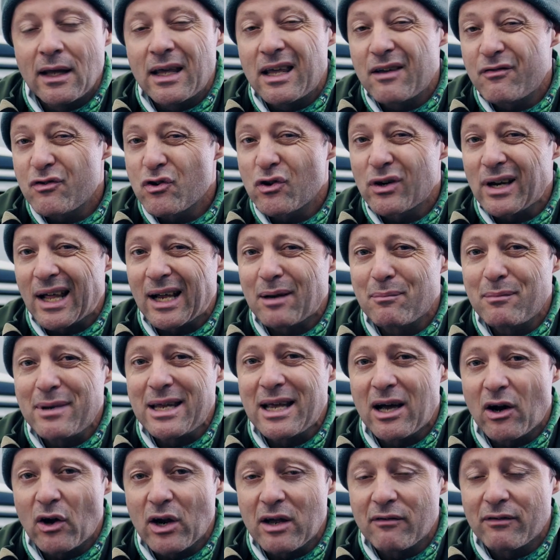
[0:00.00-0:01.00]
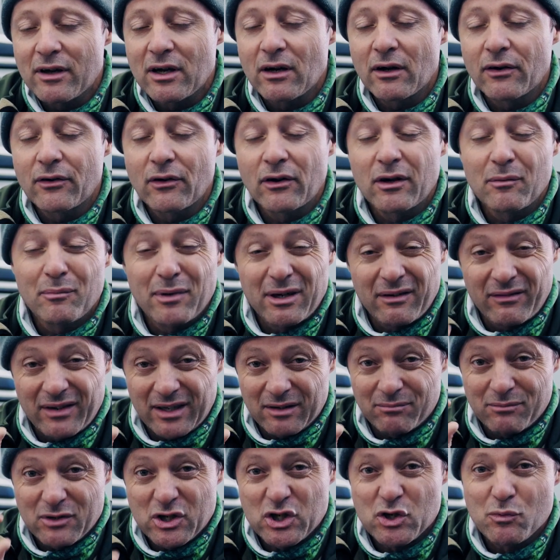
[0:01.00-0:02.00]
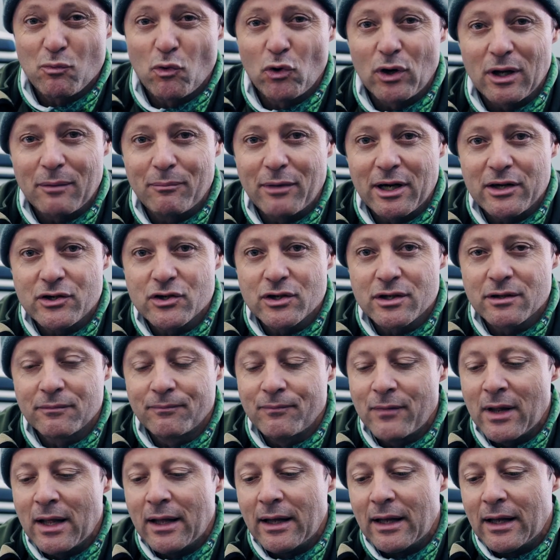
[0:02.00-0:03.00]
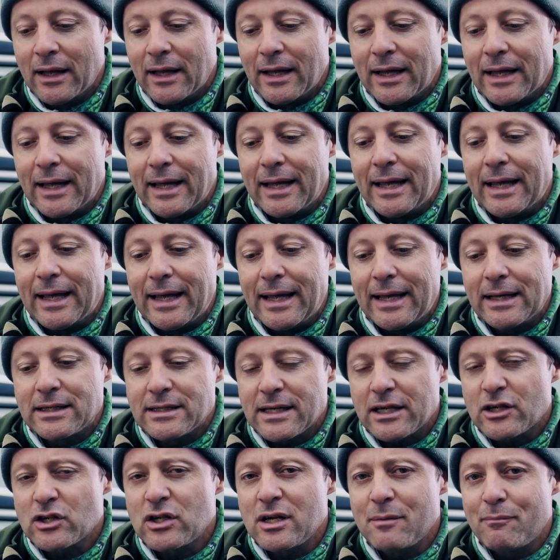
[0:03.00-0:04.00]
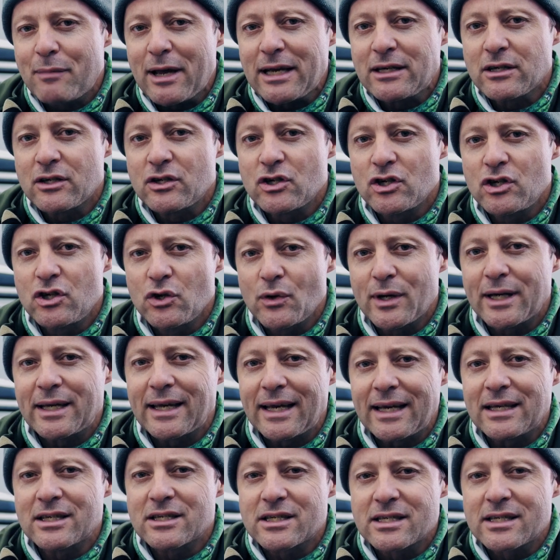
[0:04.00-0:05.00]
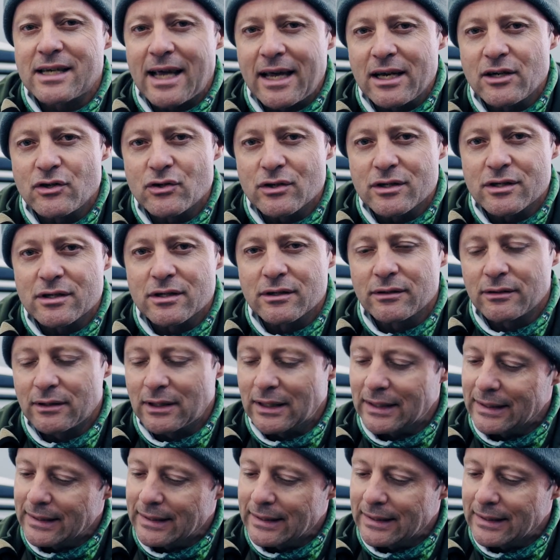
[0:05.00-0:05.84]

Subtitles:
If you're like me, however, and on a bit of a smaller budget, it's actually better to do it in stages.